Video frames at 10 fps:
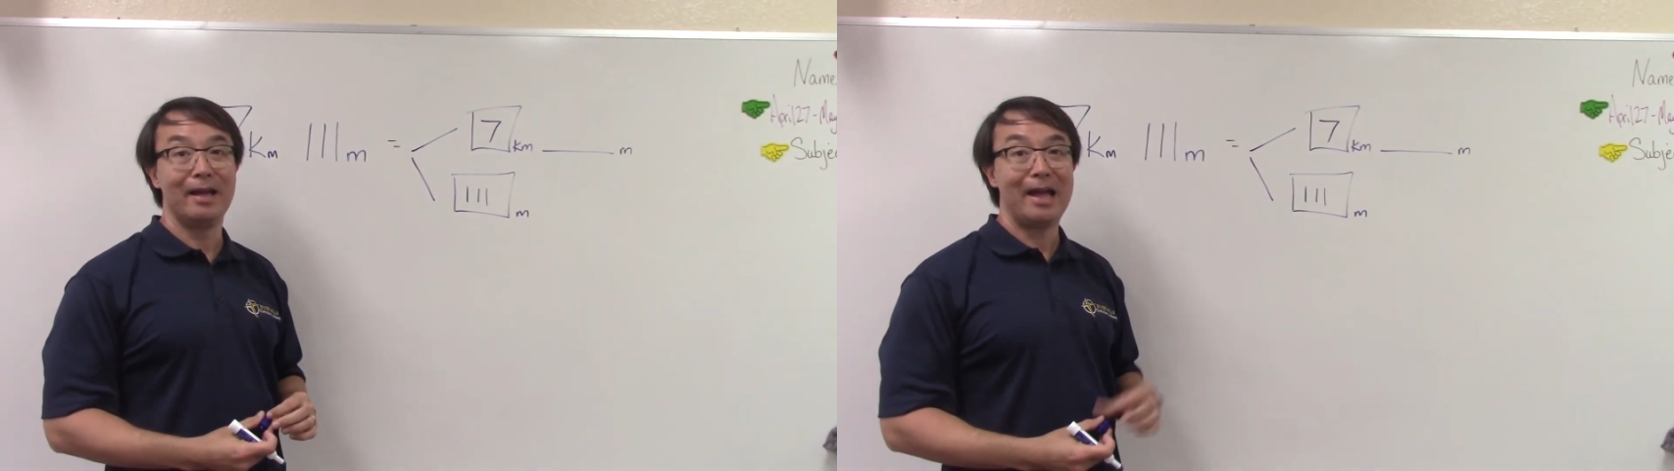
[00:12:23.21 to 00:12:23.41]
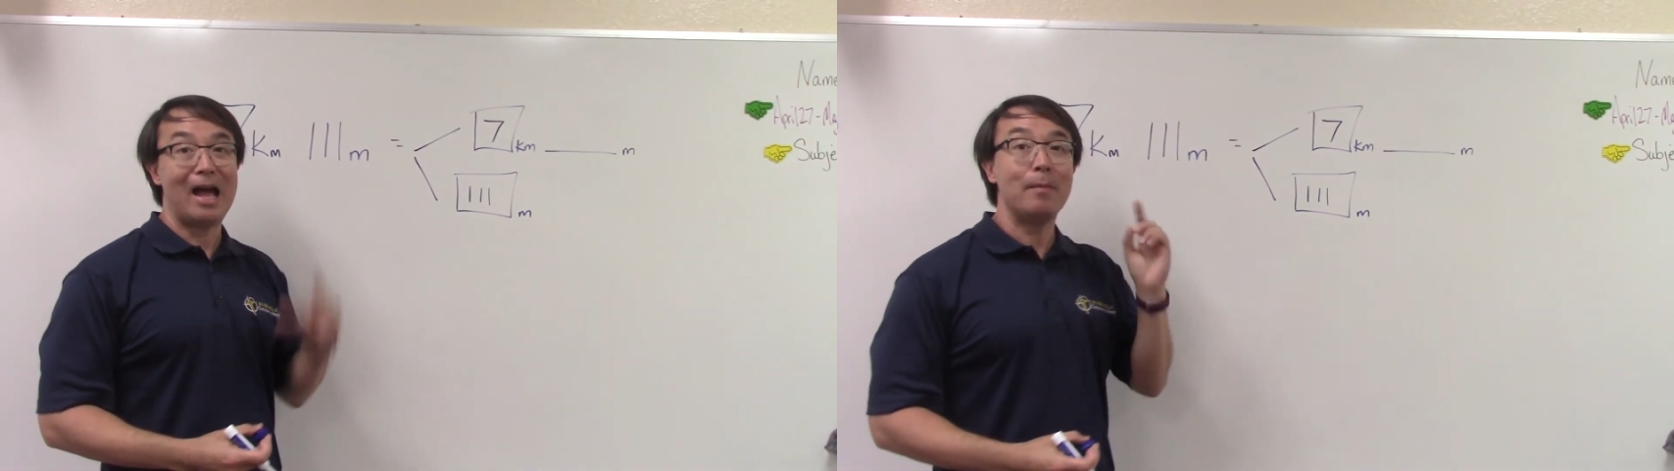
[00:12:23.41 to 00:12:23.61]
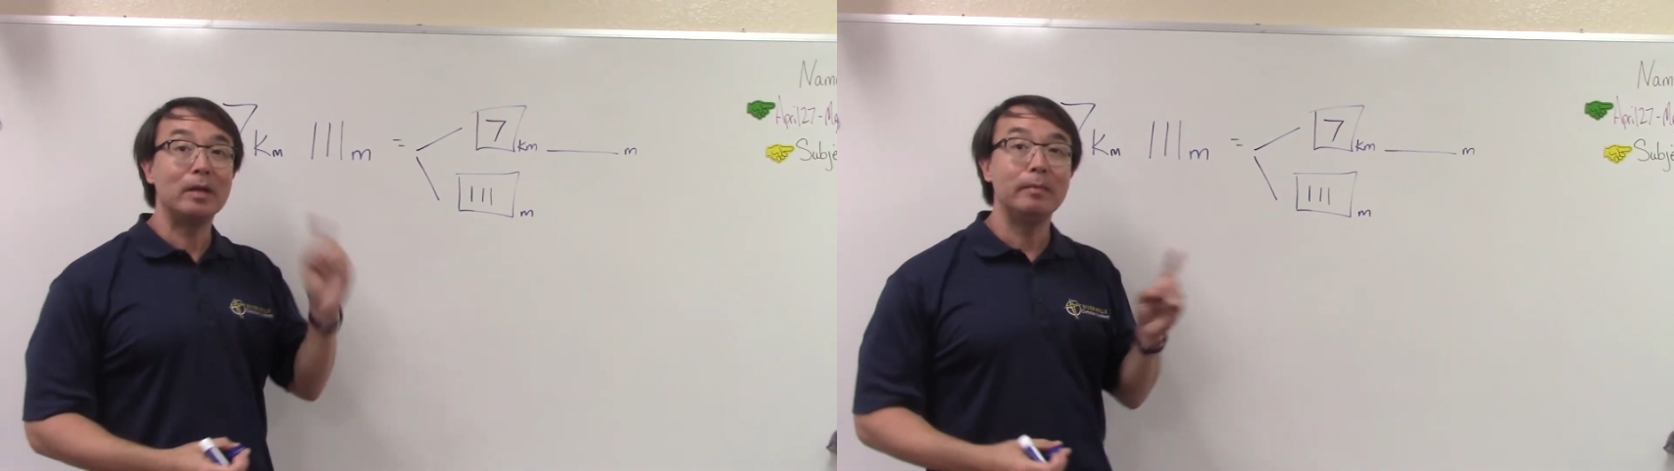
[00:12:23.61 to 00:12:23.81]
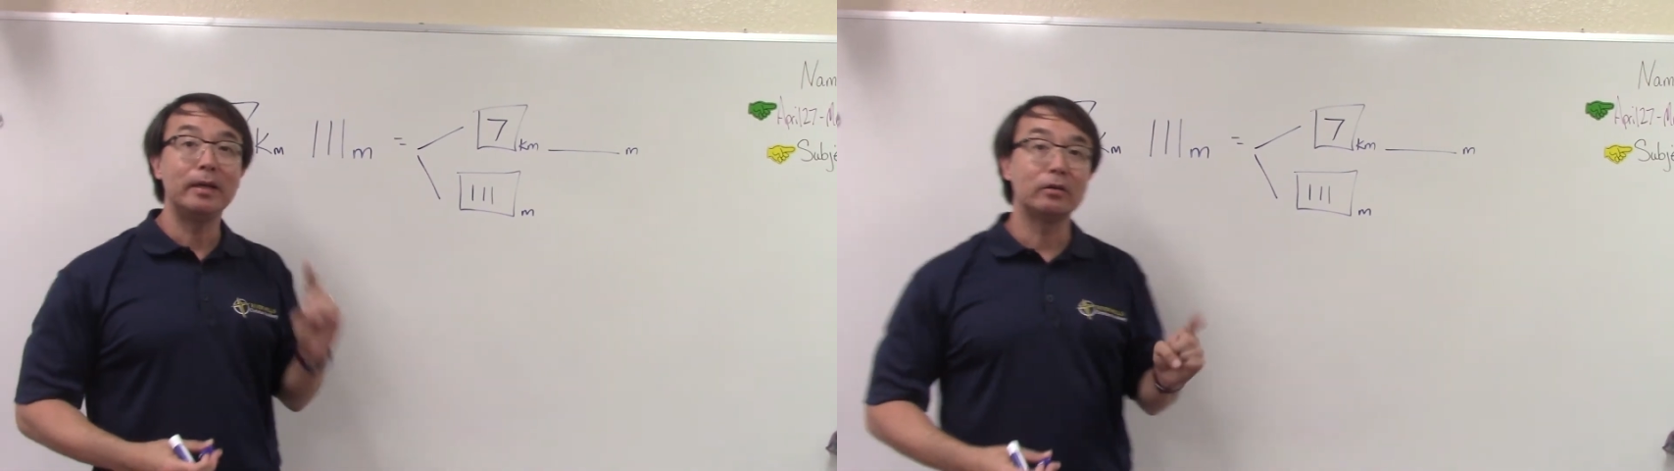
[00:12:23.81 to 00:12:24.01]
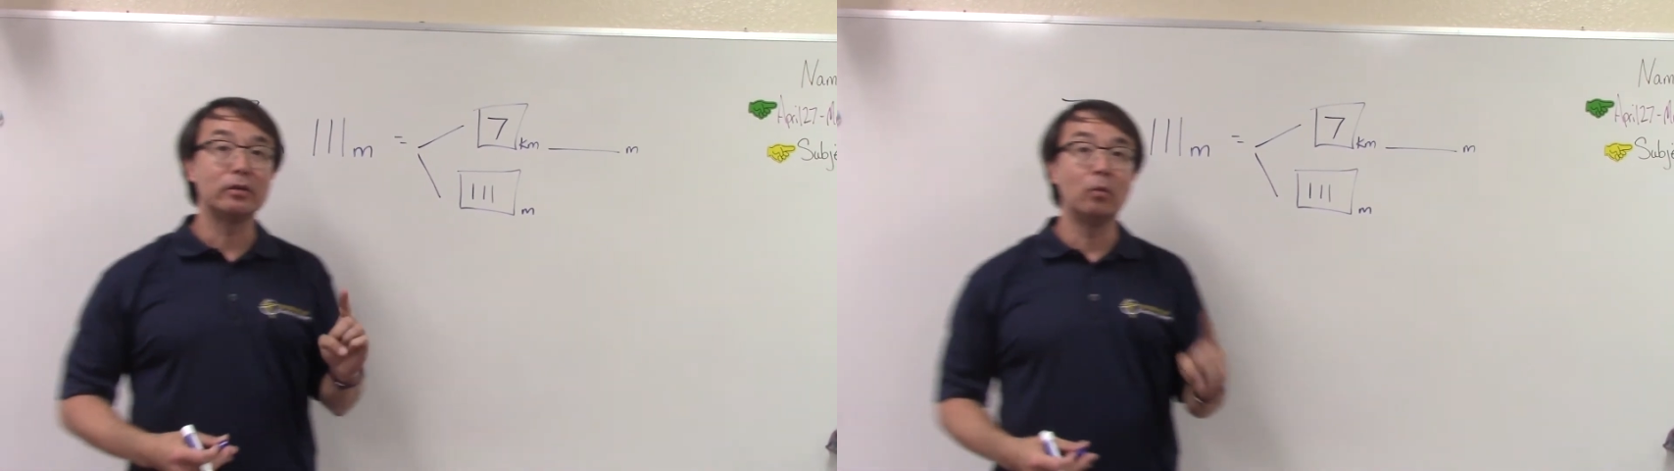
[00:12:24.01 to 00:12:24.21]
How many
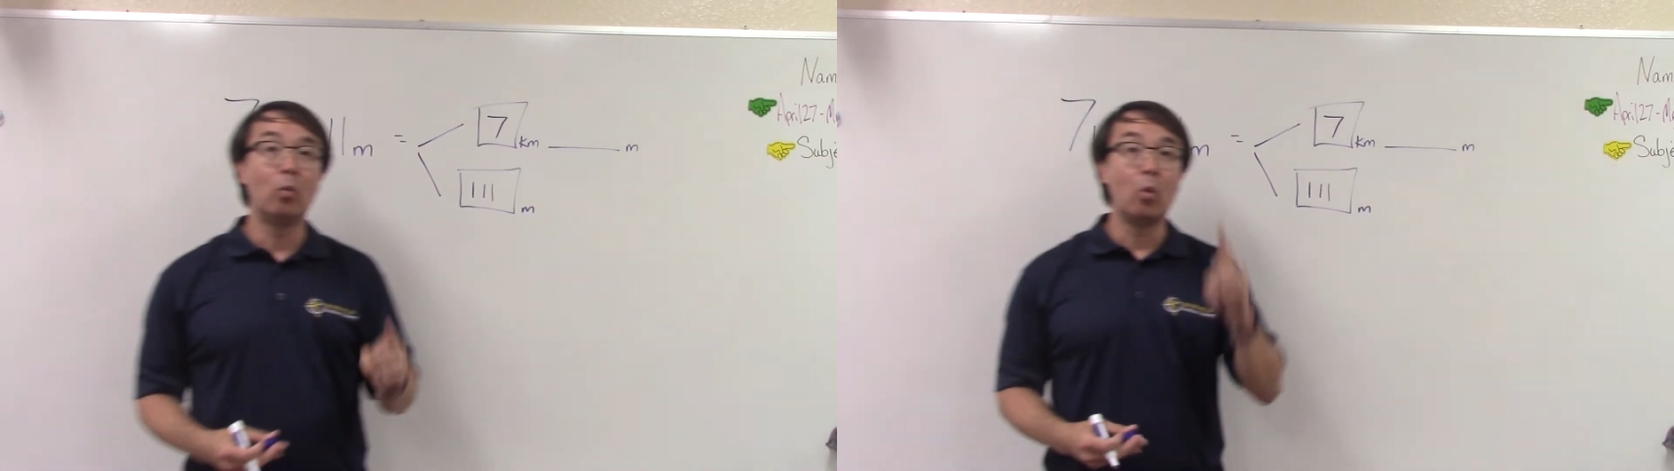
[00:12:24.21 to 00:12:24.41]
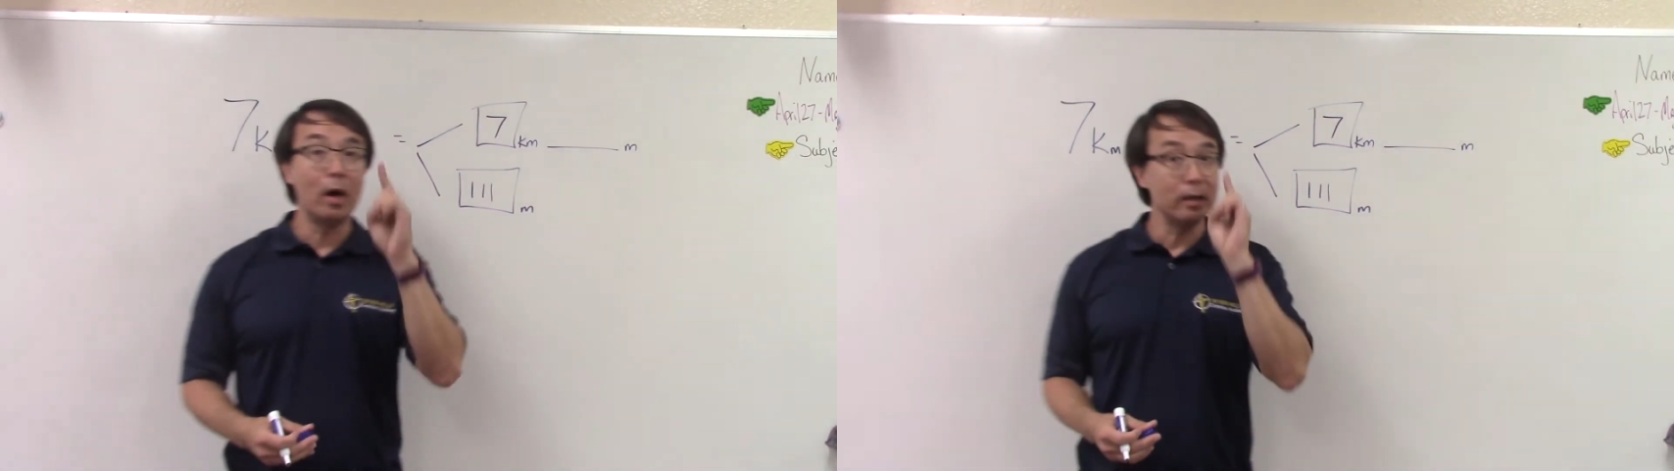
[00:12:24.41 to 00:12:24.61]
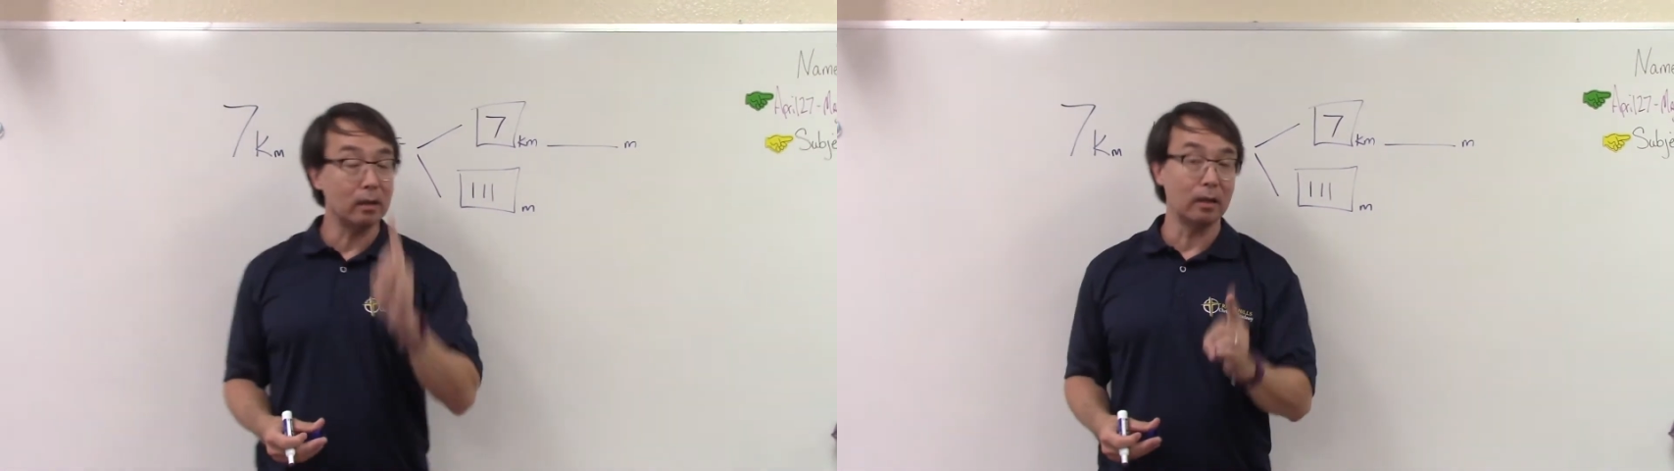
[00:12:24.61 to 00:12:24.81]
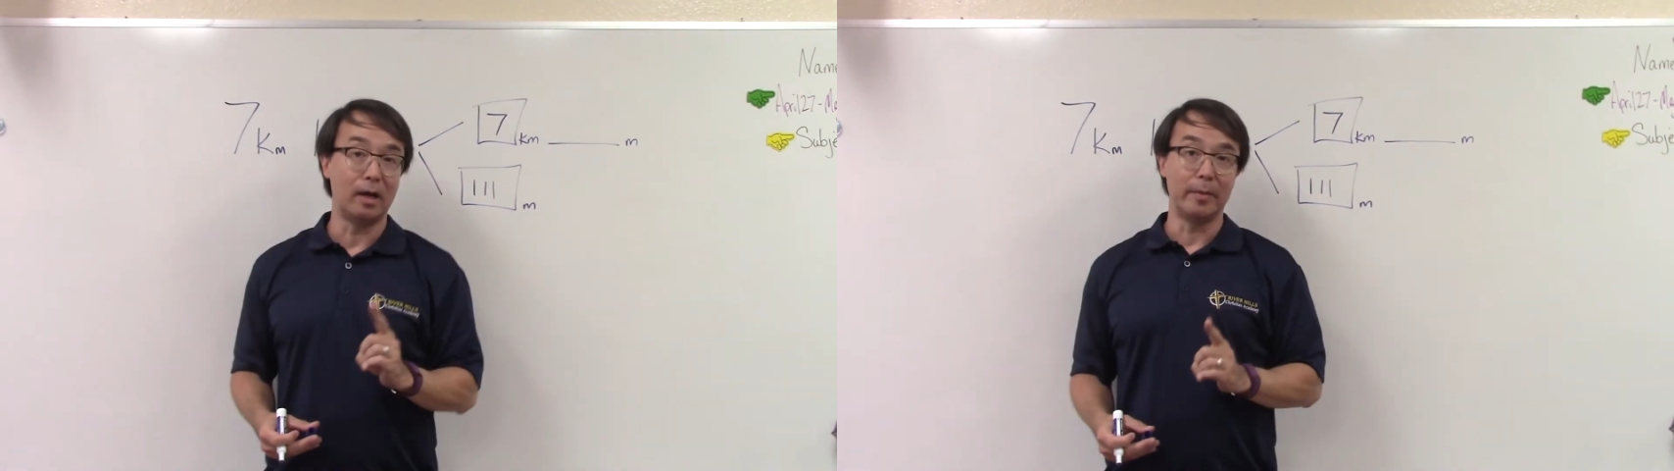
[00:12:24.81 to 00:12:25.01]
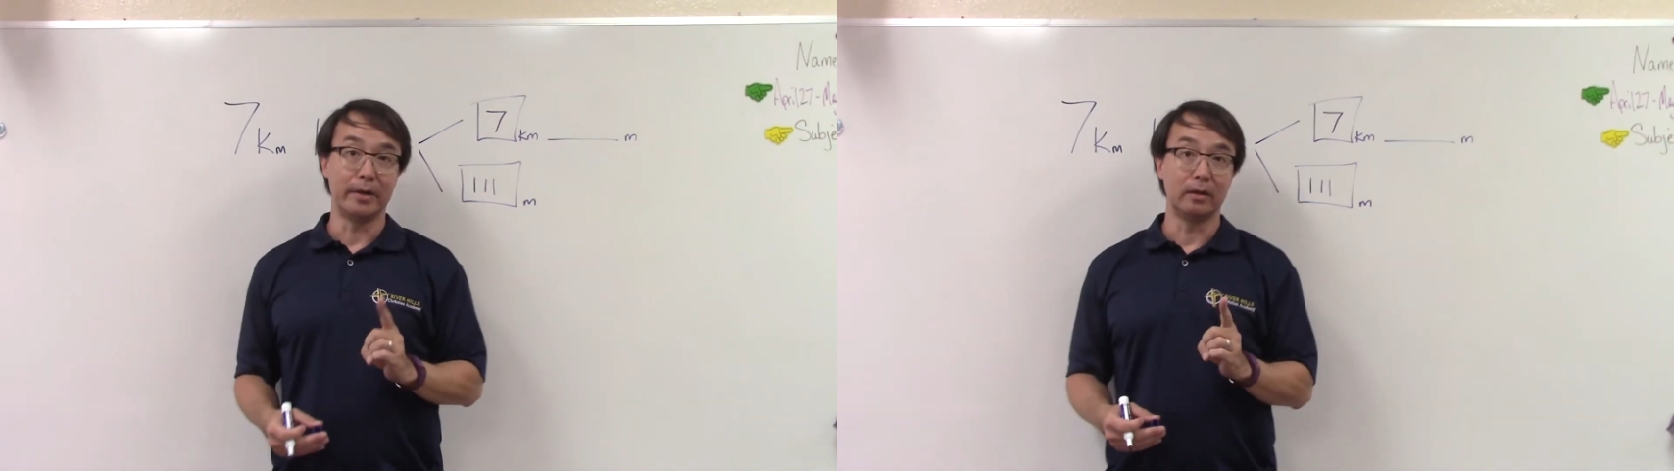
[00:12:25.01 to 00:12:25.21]
meters are in 1
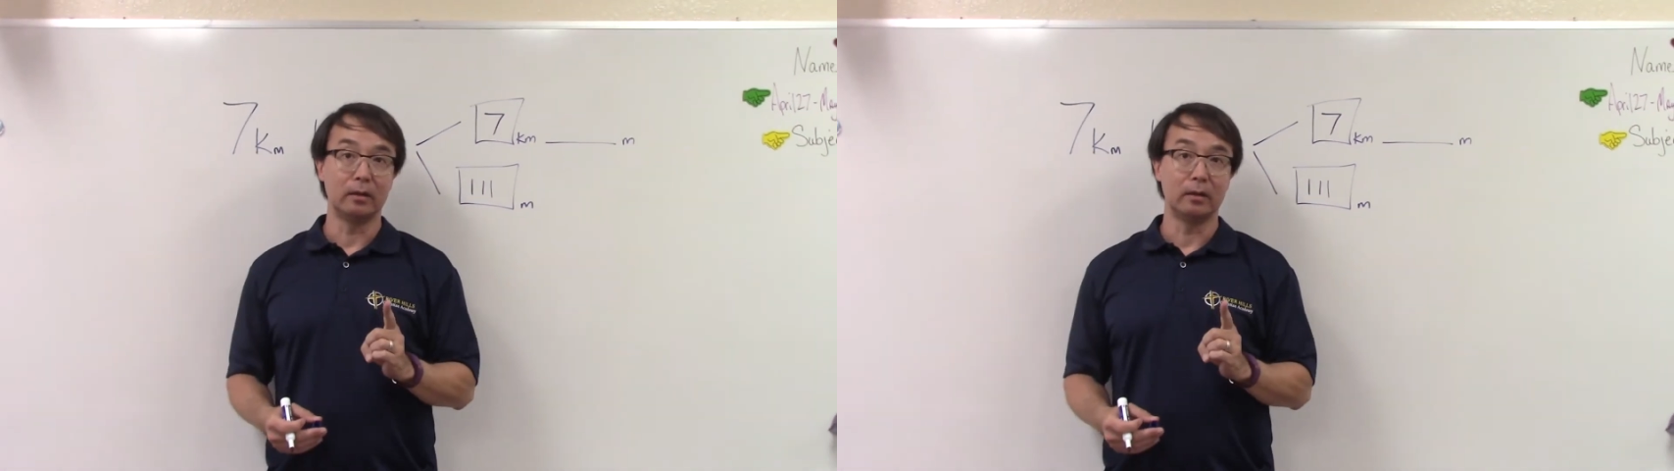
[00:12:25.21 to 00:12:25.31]
kilometer?